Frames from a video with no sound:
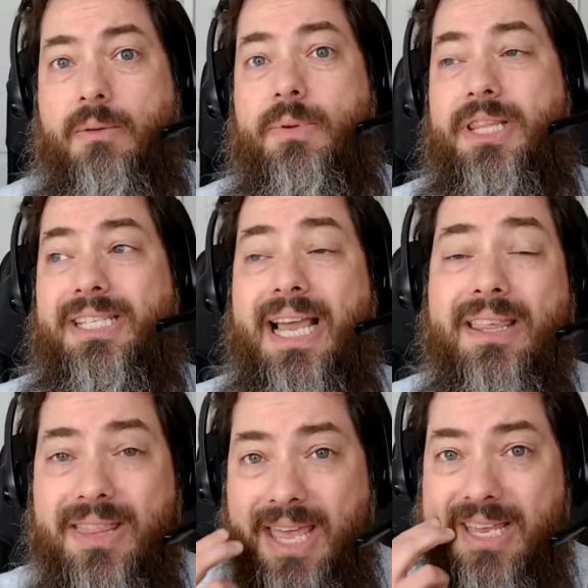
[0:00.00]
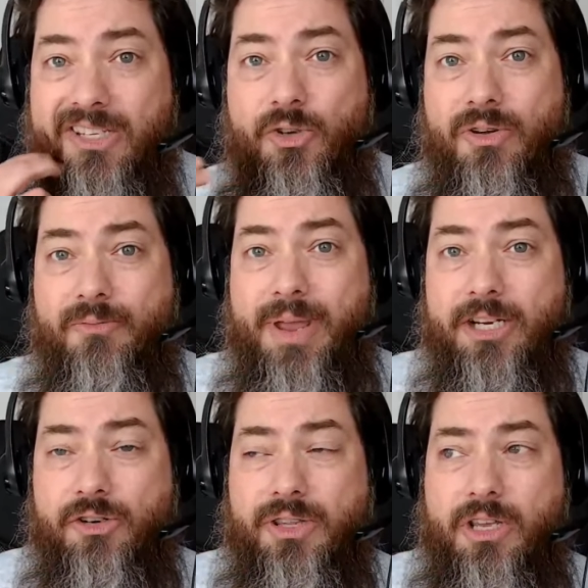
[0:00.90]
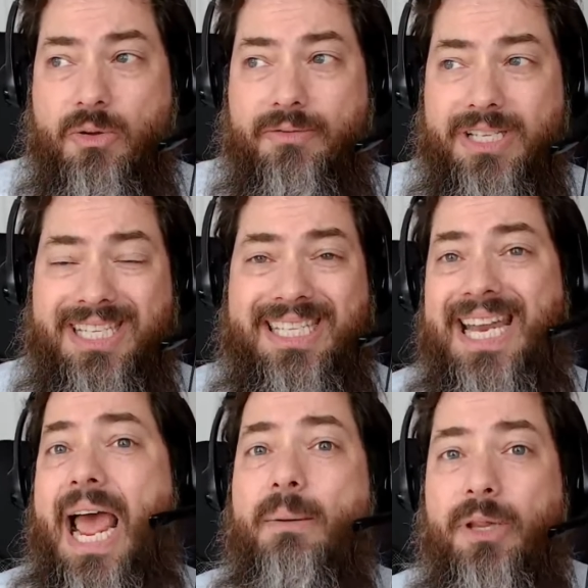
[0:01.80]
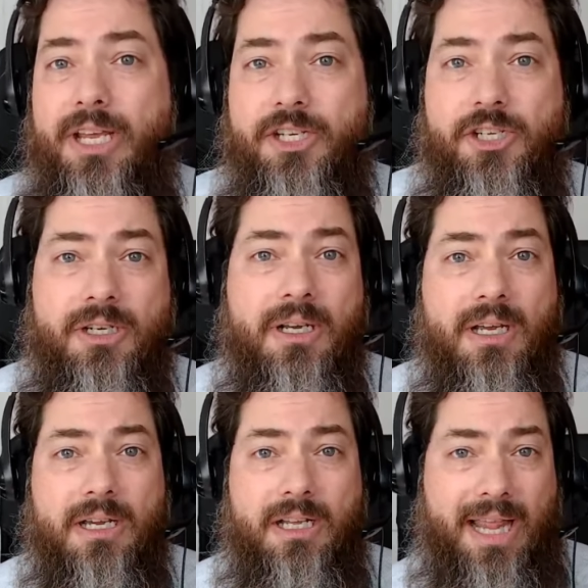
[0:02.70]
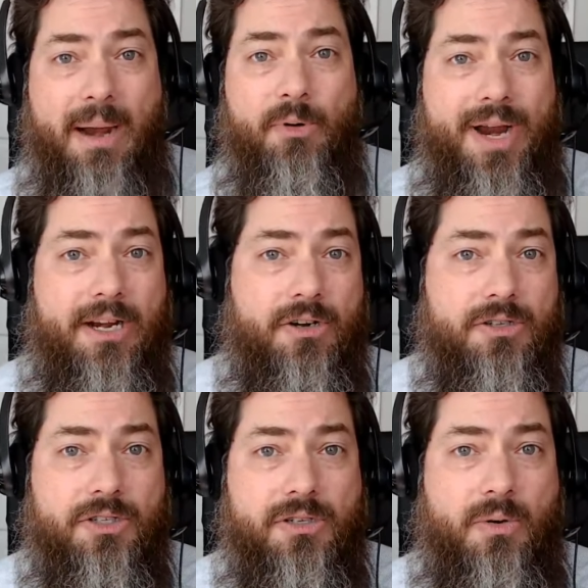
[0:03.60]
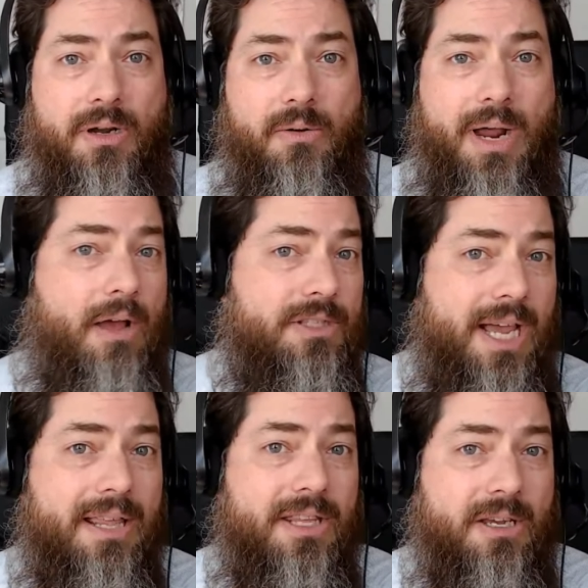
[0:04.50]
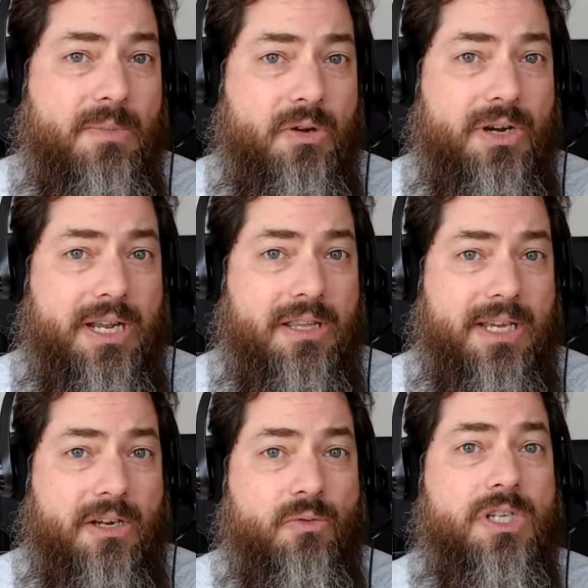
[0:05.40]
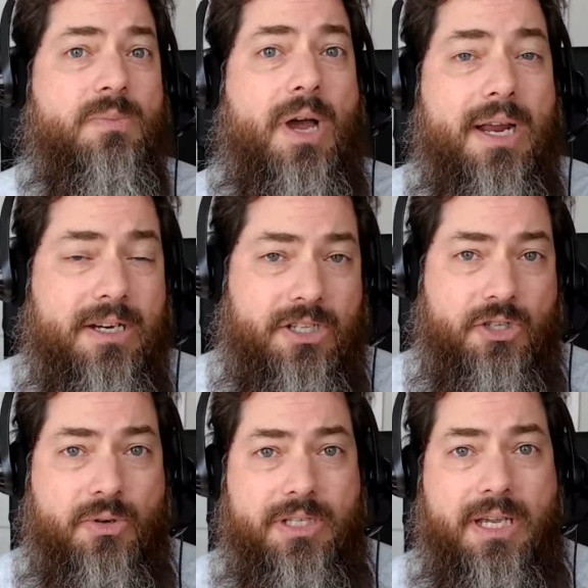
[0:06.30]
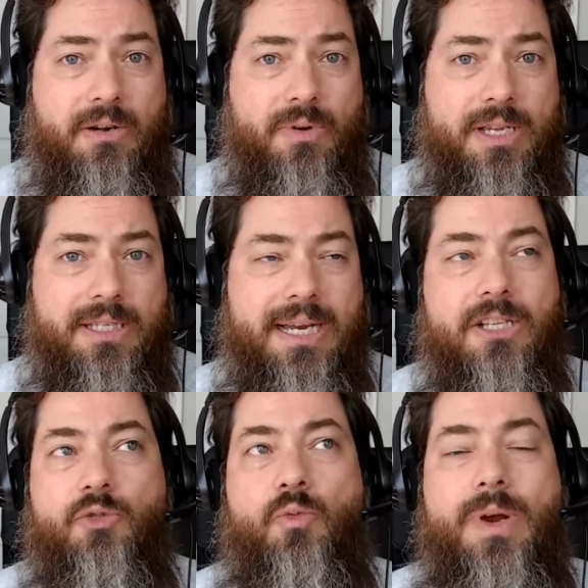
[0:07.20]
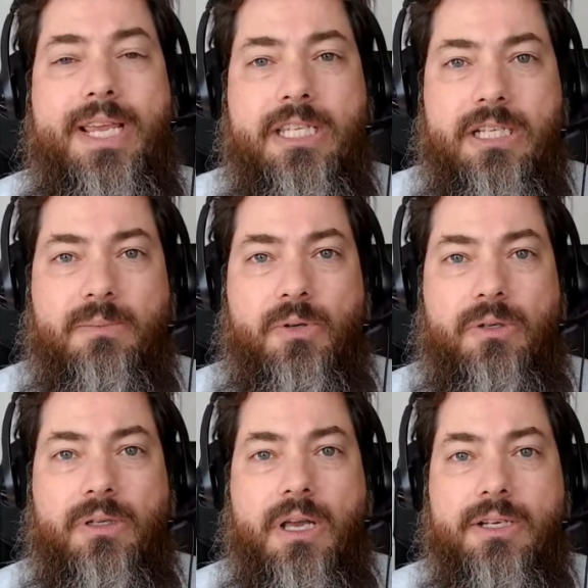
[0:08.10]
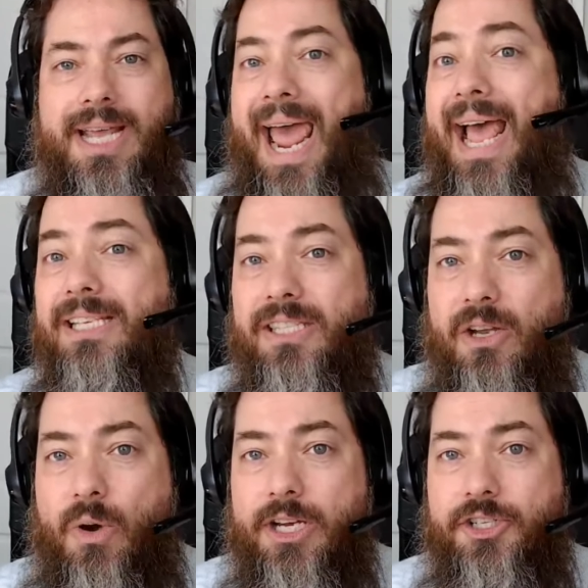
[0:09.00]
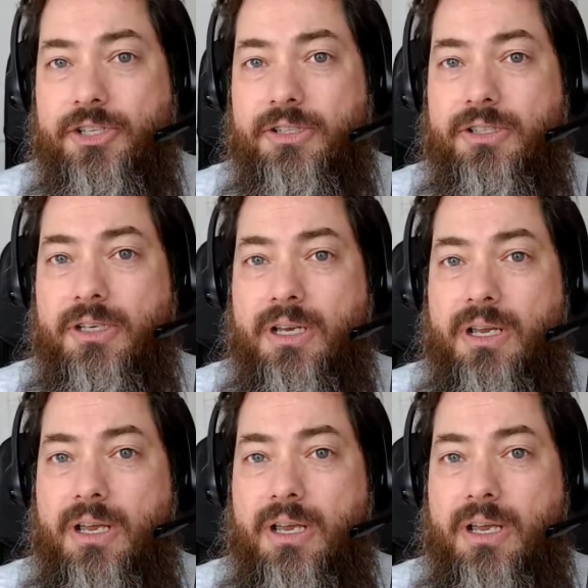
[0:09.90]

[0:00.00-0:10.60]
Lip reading: But the second thing is to make sure that you have established collaborators outside in the community that can respond to suicide risk. And it's reasonable to ask questions